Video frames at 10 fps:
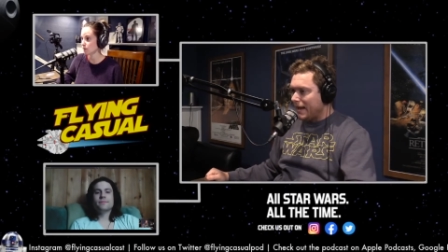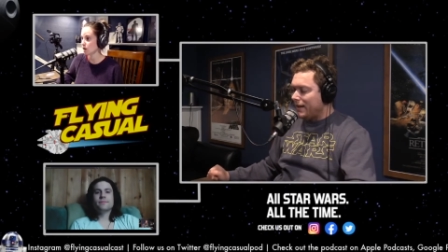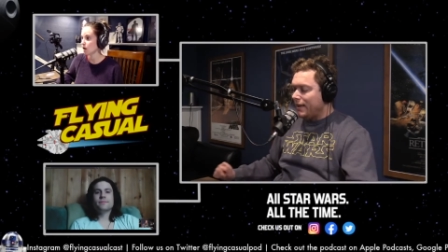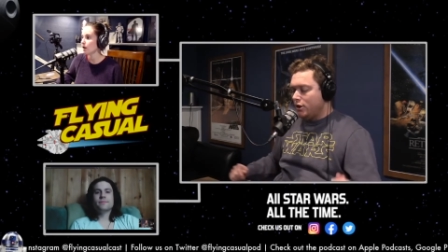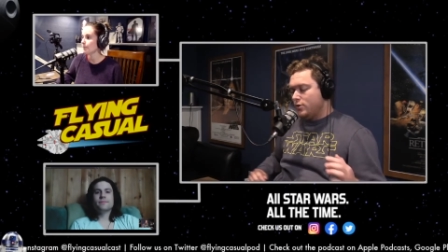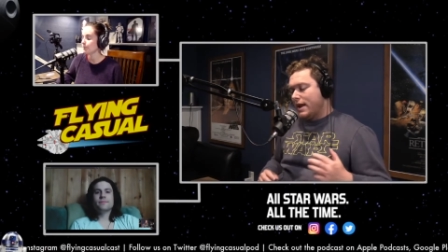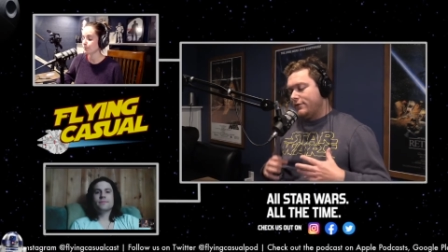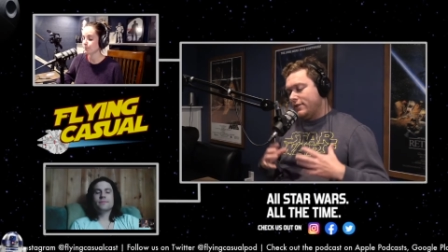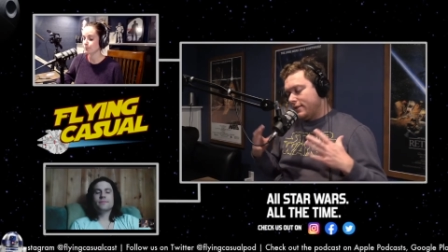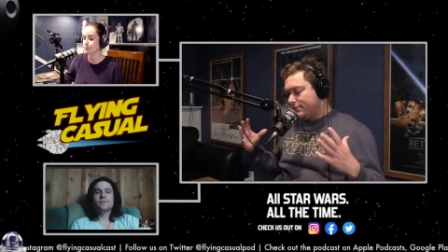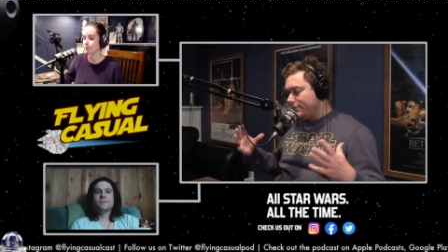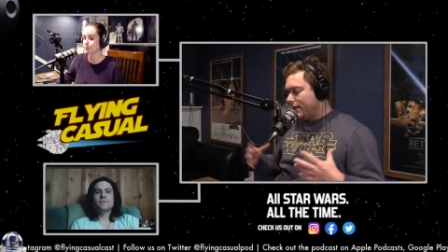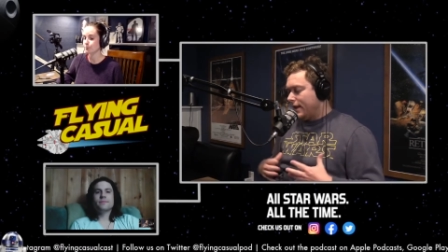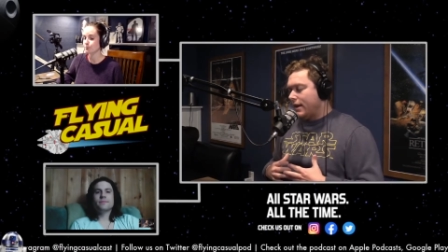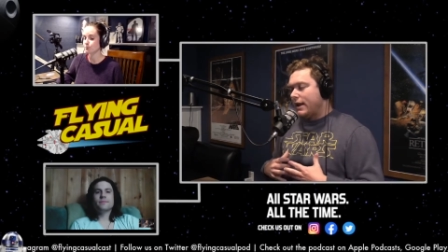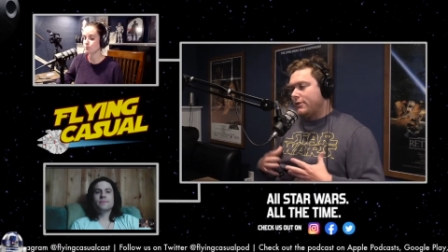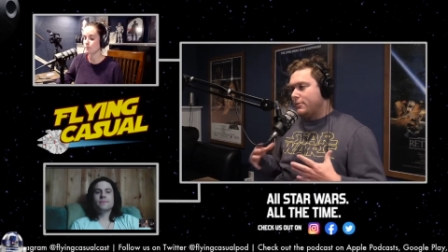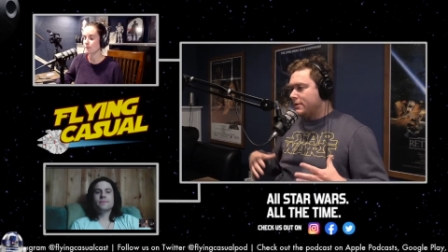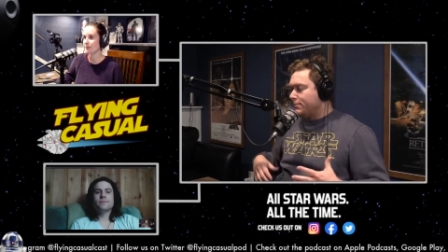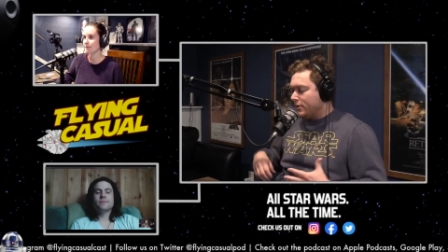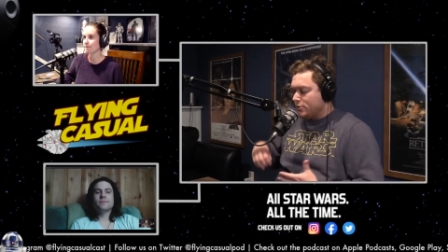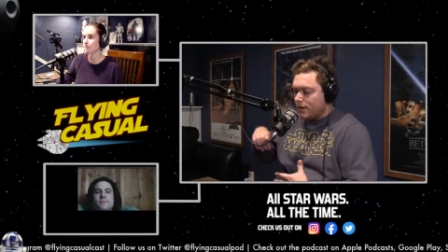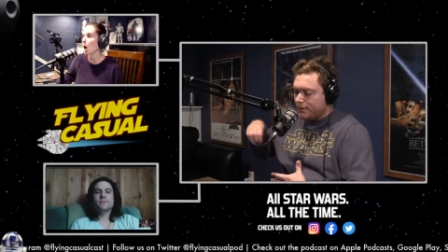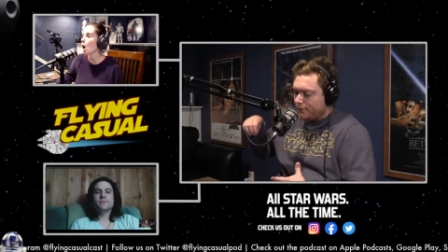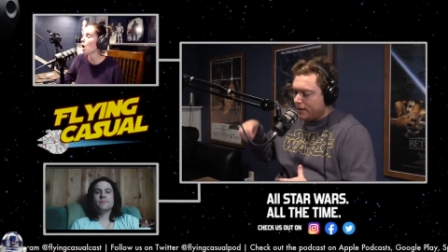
You'd have to. It has to be a special modification.